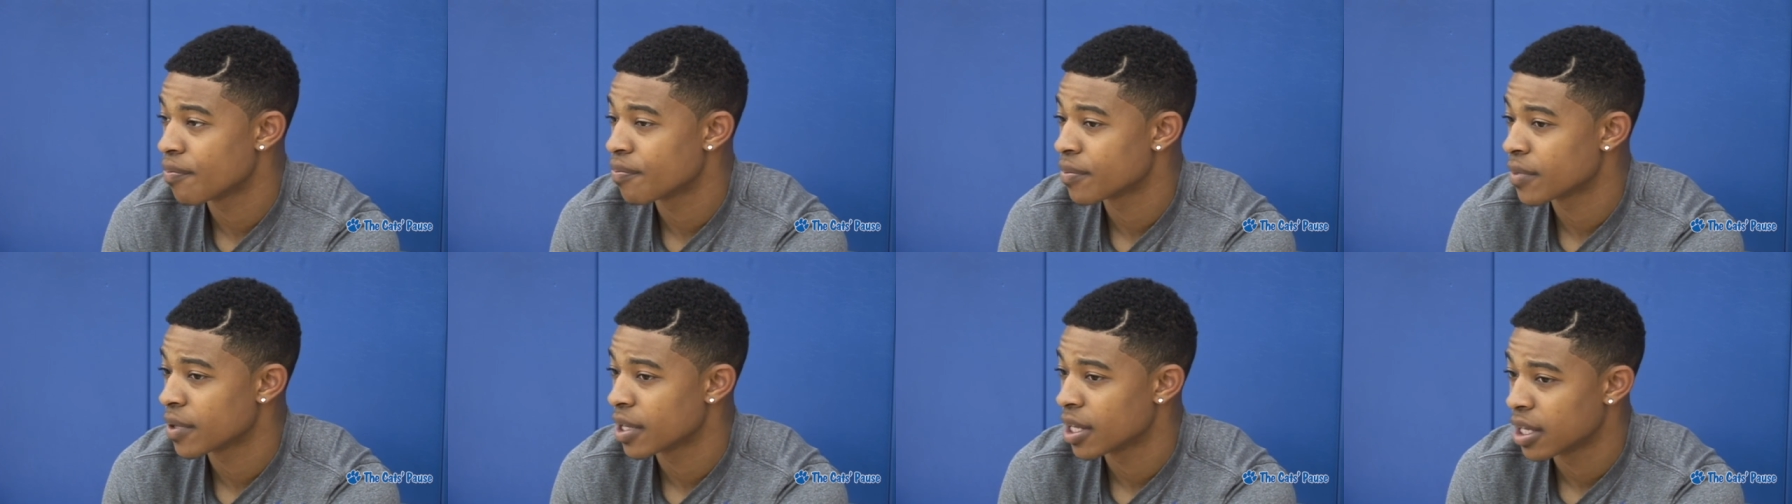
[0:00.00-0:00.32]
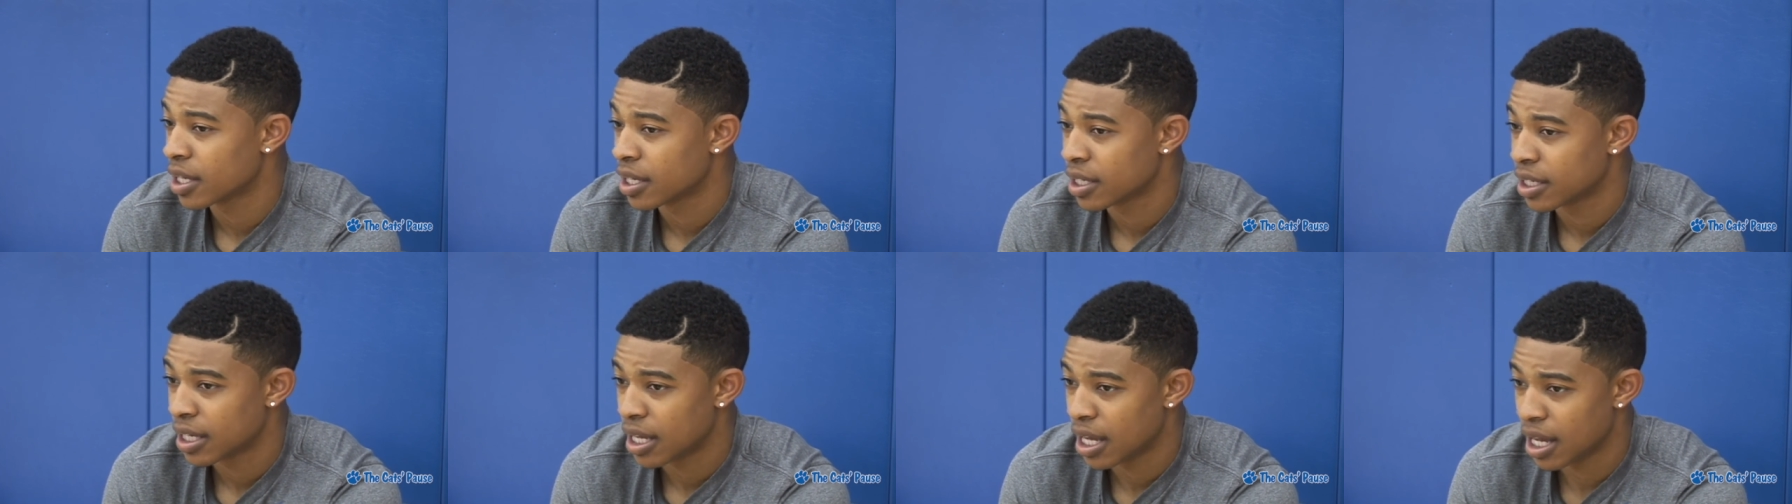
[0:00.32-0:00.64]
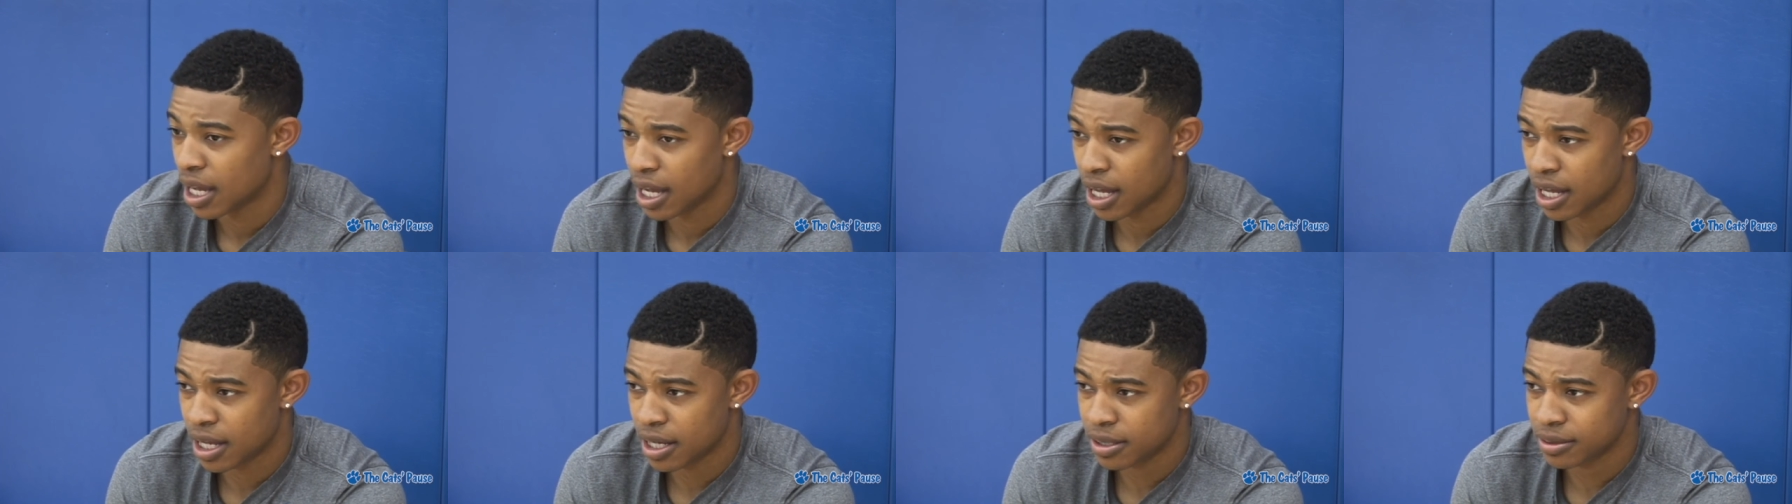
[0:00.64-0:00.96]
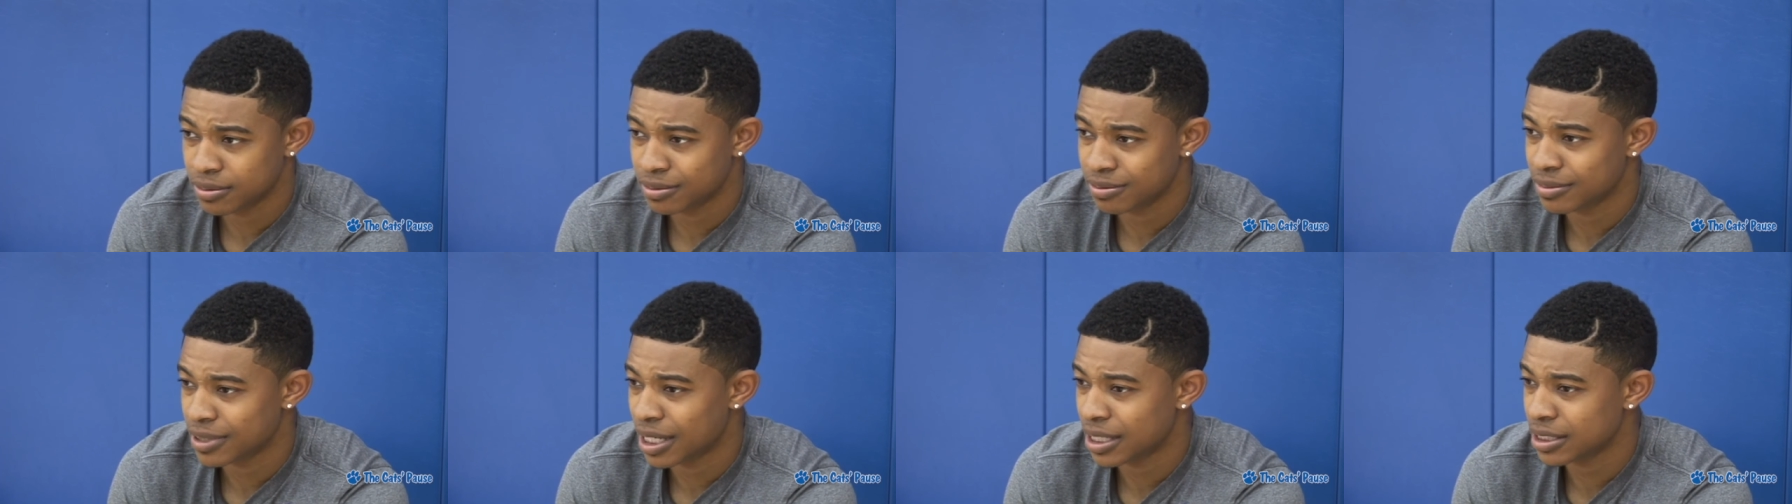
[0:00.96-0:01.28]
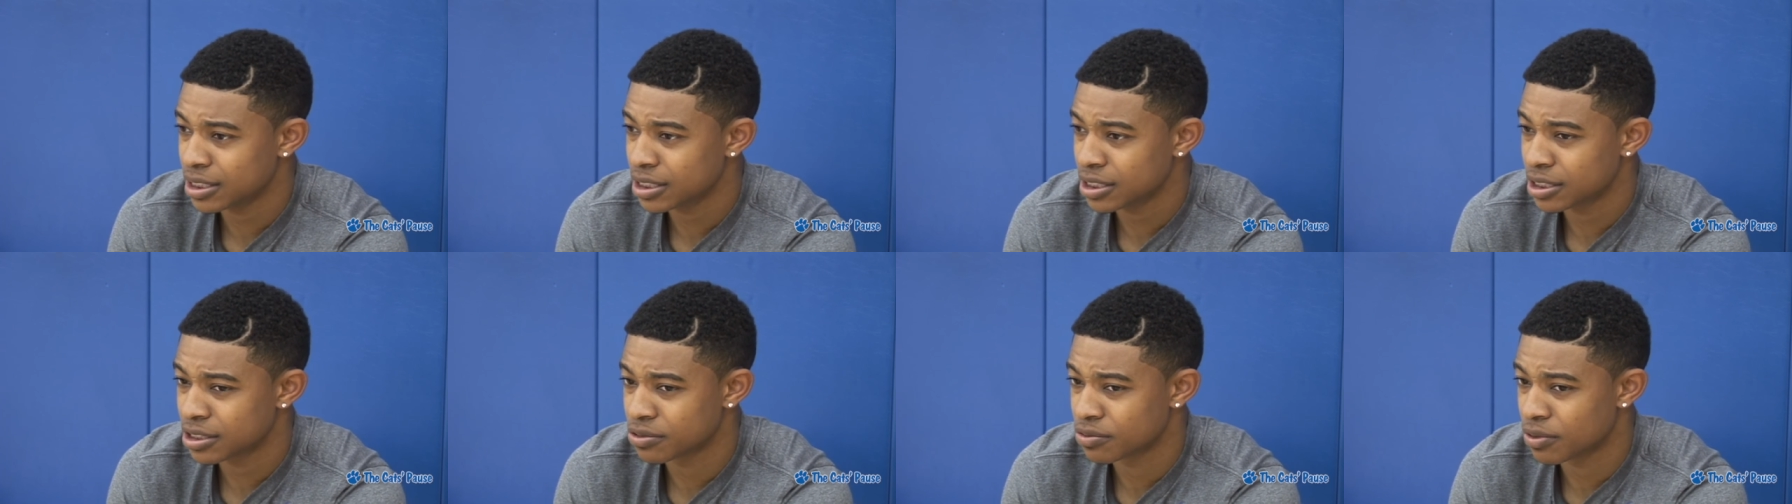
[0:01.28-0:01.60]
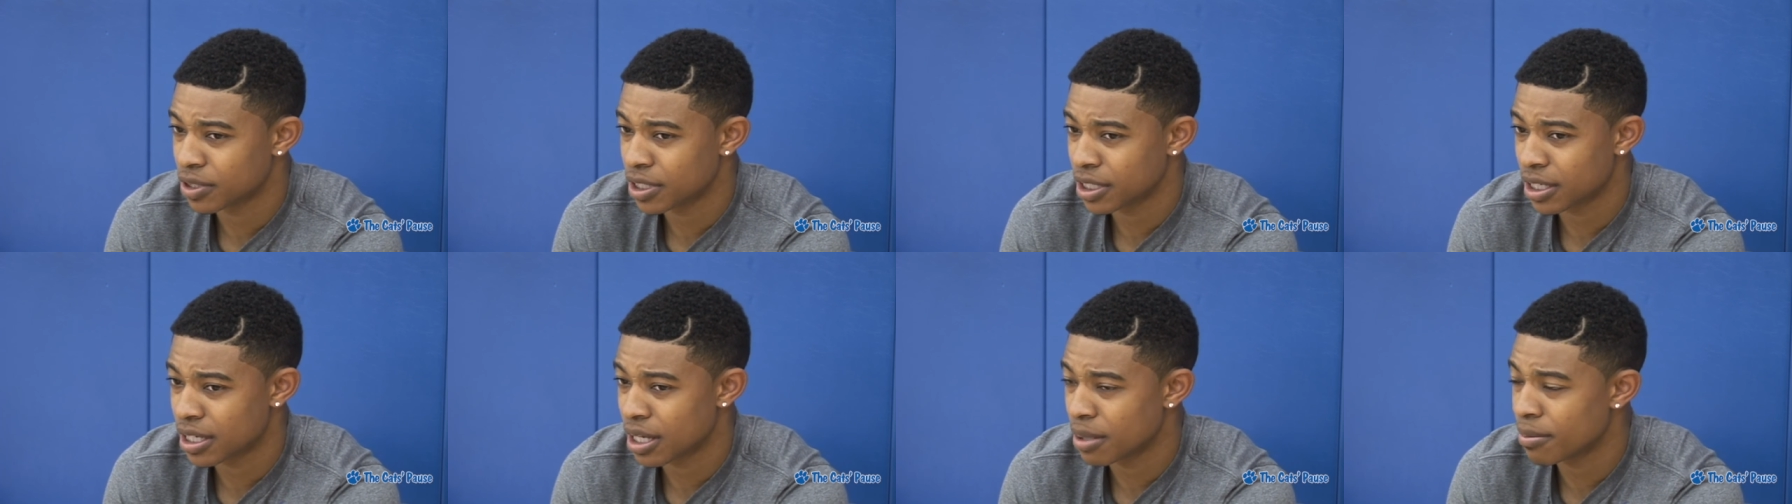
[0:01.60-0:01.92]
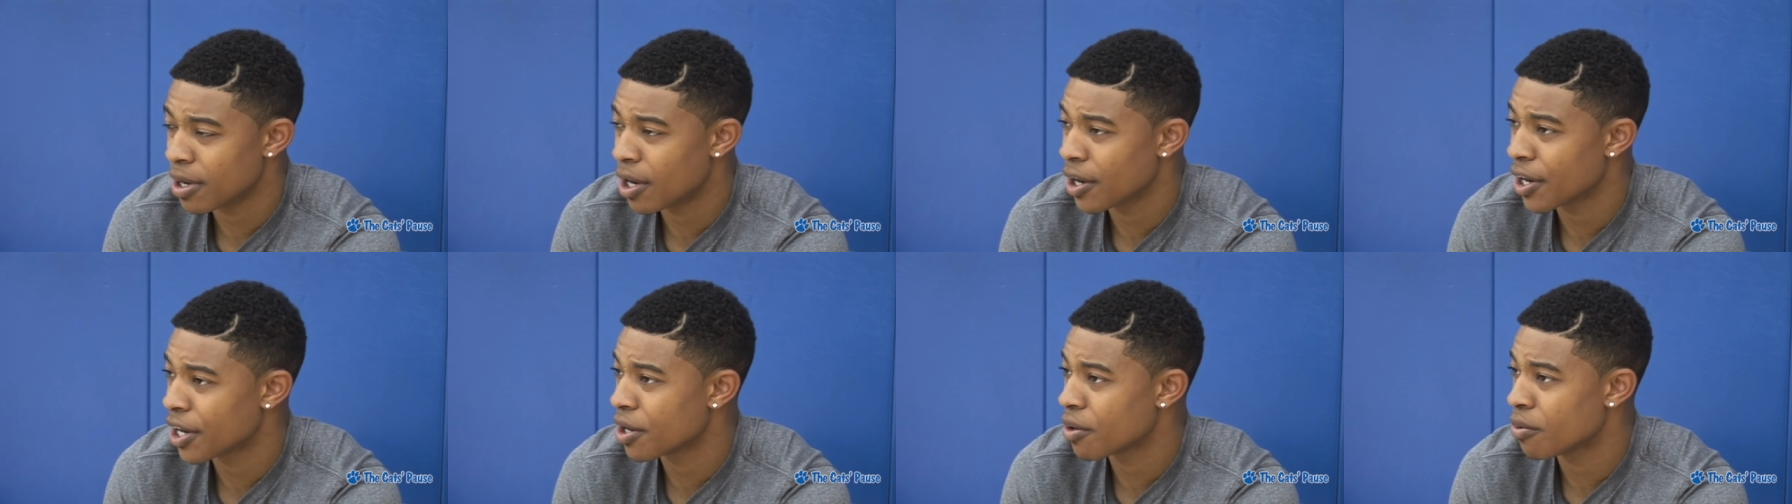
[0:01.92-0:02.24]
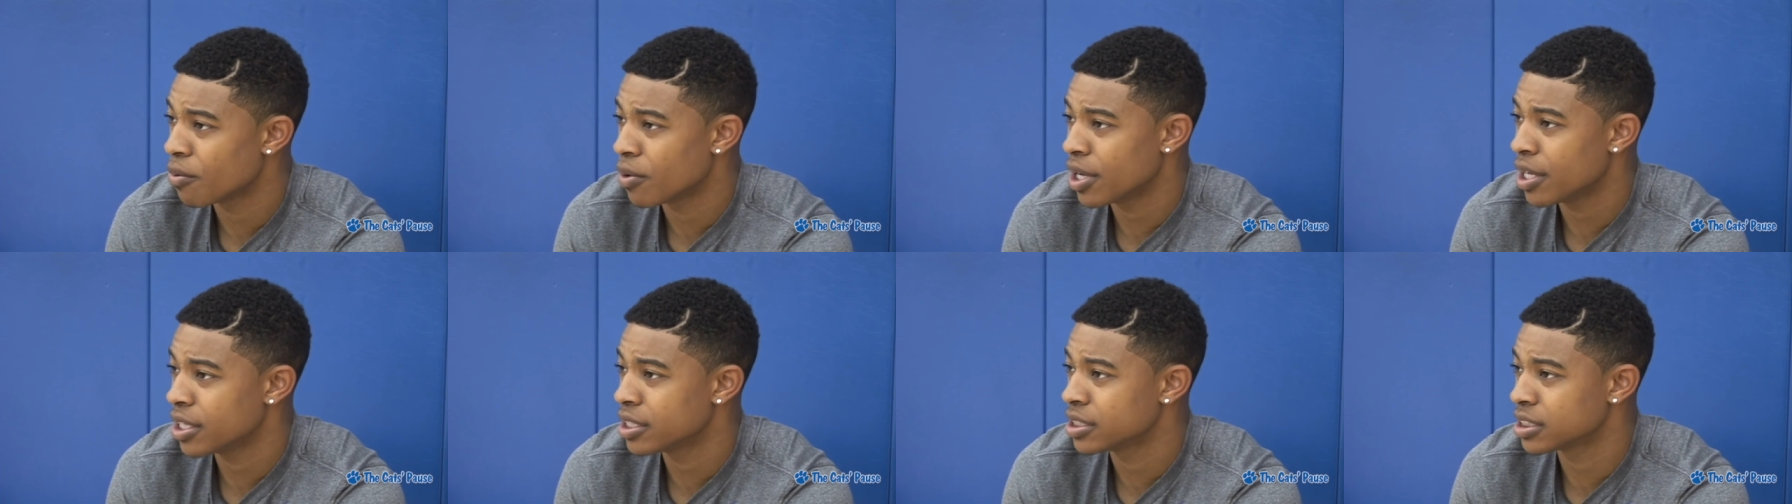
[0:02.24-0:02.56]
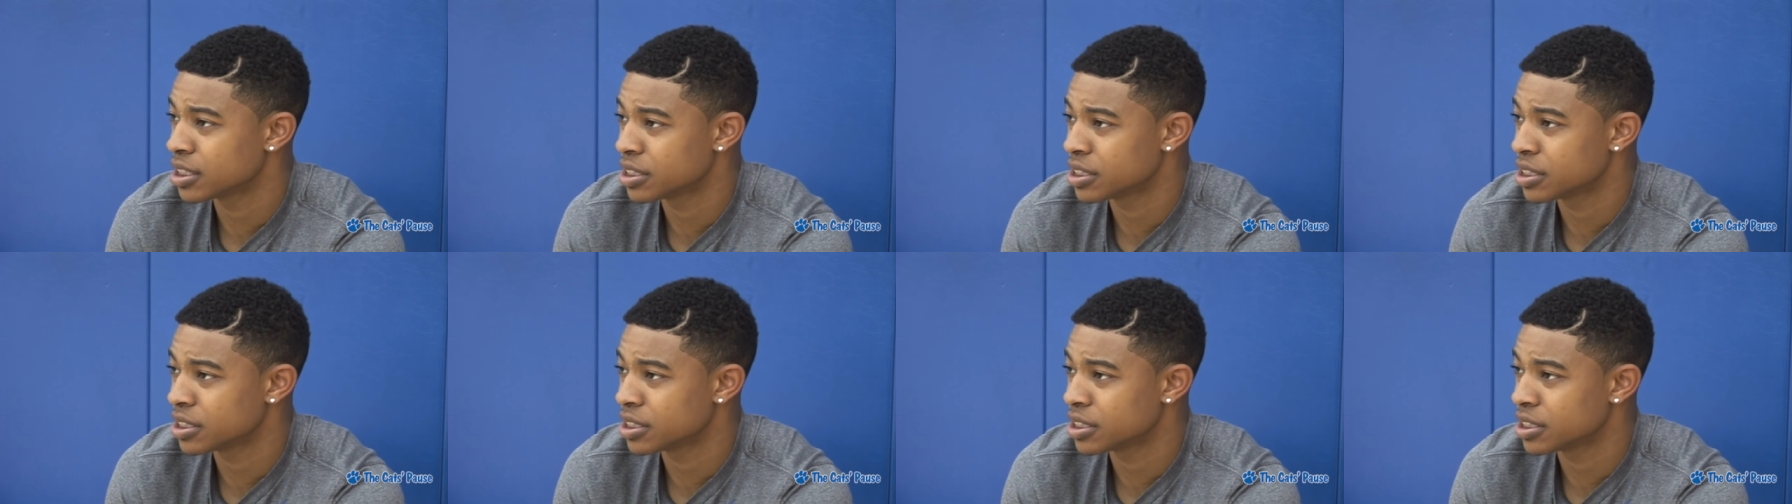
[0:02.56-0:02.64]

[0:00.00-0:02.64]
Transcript: for the Um, I just want to come out here and win,